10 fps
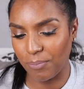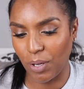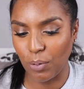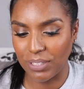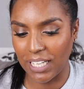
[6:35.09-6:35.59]

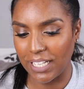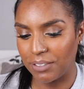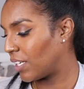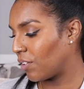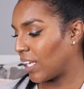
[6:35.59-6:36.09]
old line,
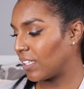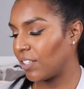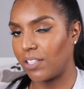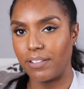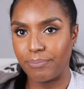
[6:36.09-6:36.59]
you know, like
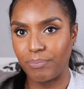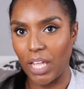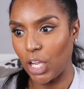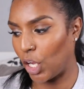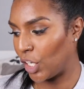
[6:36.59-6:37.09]
the
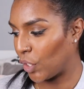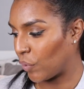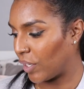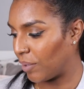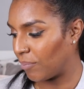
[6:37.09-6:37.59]
curling
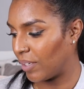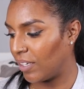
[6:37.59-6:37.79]
cream,